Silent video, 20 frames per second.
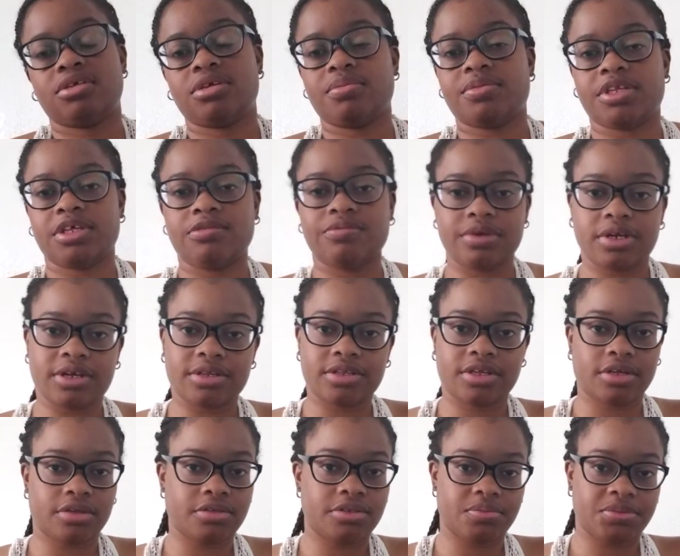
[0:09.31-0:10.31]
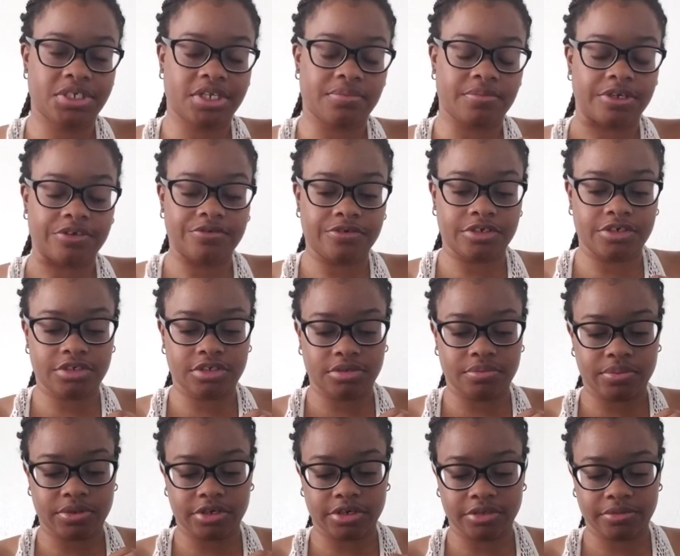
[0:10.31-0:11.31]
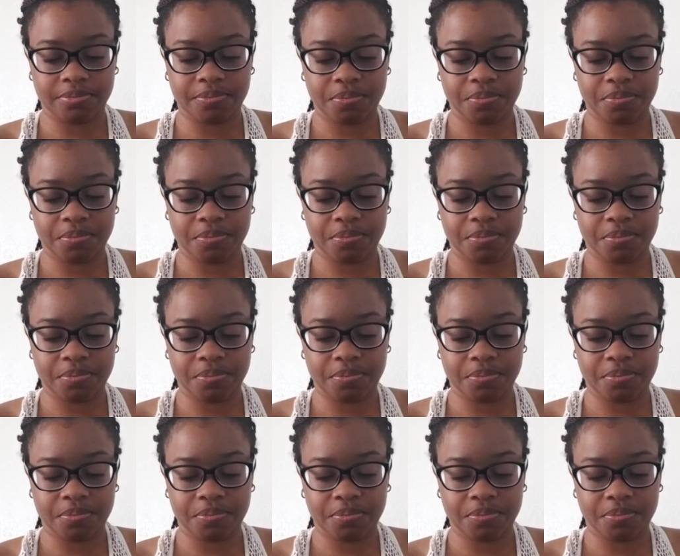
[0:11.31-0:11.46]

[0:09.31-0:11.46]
I'm leaving out the house. I'm taking my daughter to the park.